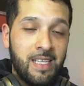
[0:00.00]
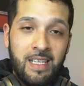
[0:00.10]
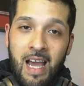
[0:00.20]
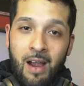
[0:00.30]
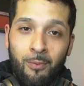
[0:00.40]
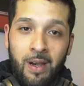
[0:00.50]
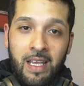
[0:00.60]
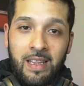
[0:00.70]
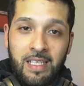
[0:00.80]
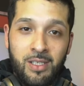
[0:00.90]
did not
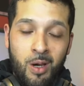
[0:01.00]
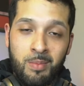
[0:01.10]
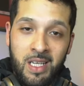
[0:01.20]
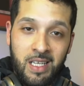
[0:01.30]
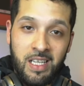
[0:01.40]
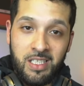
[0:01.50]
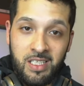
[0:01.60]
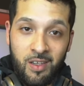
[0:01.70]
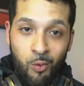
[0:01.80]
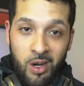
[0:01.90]
read the terms and
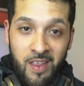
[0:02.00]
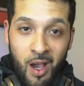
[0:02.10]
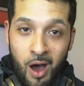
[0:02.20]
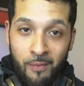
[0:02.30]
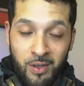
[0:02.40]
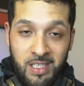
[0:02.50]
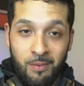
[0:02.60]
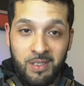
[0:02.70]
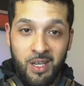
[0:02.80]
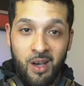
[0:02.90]
conditions of one of the offers
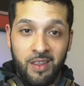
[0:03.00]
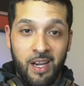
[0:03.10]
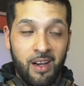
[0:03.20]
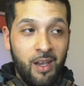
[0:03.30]
that was on there.